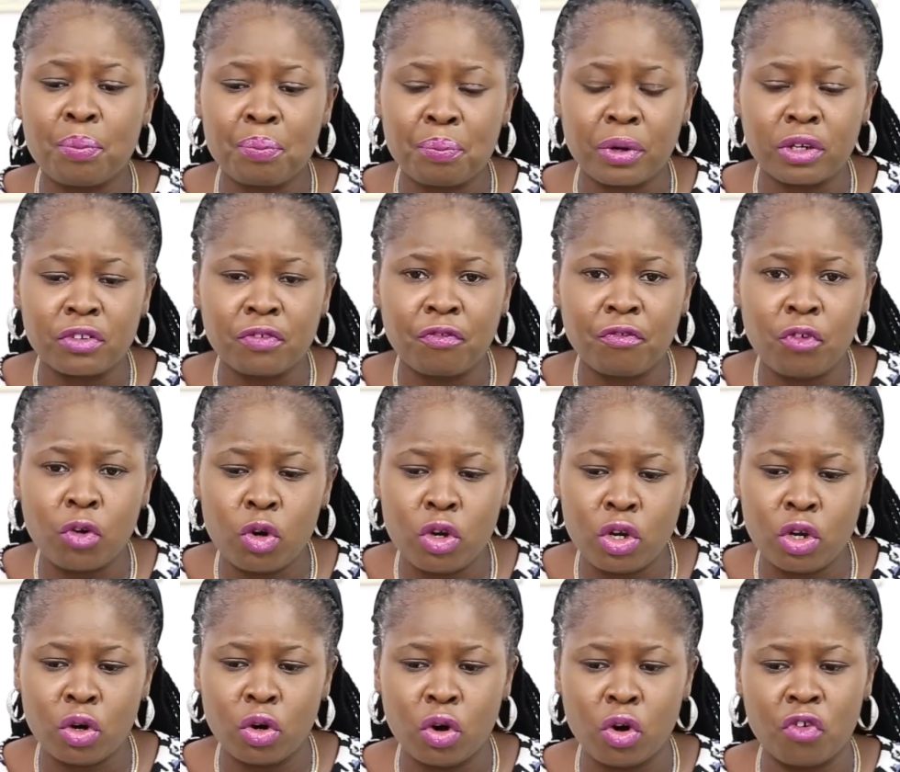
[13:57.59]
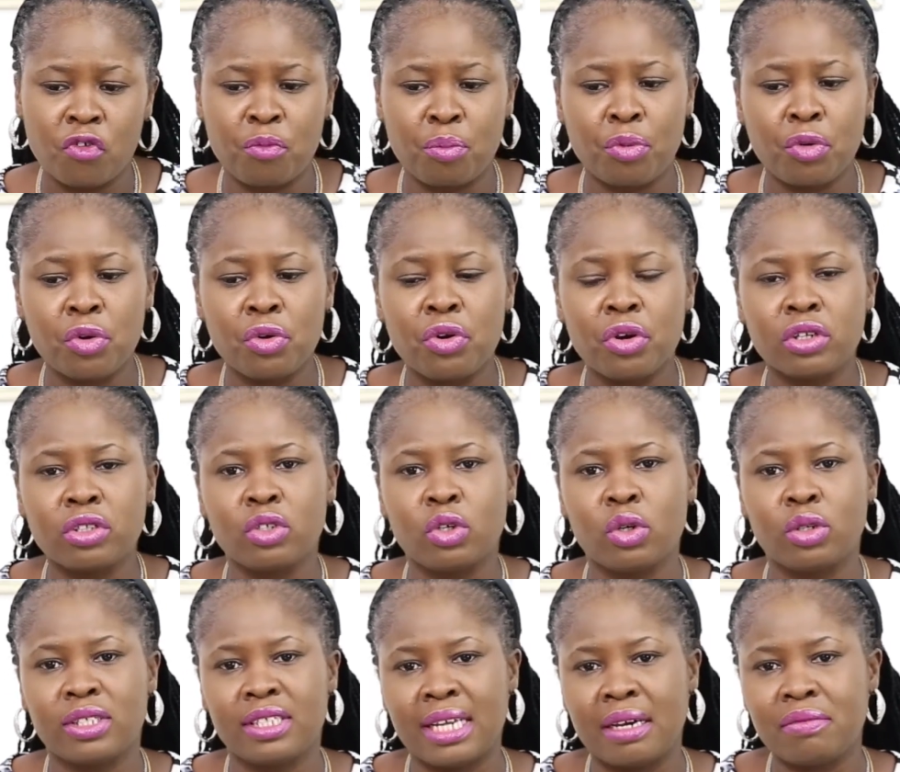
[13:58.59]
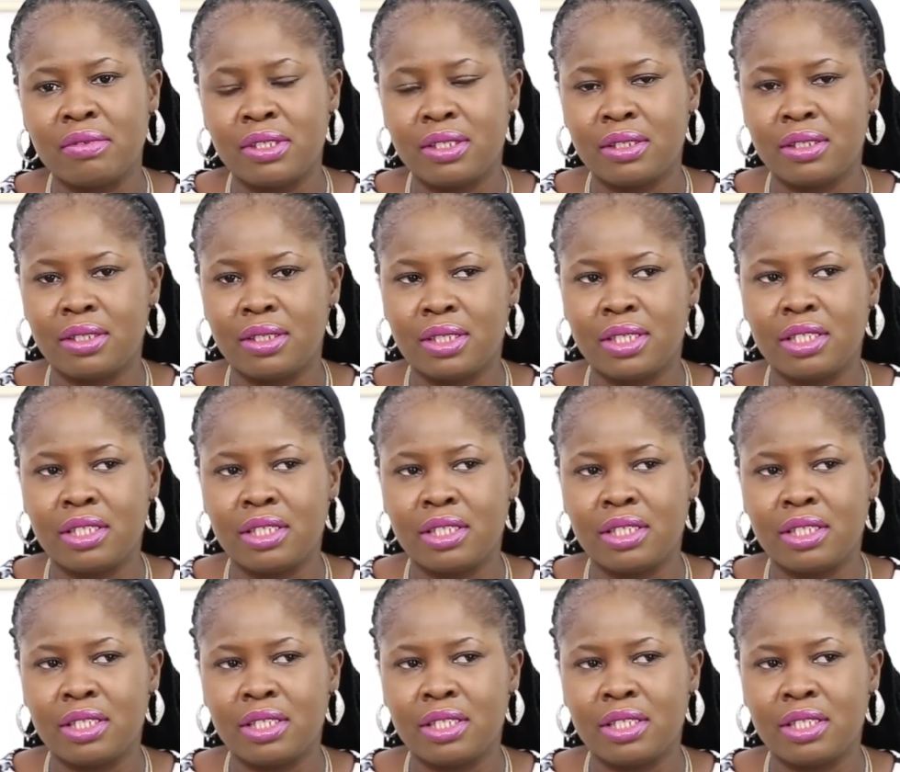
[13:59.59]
portfolio of product or services.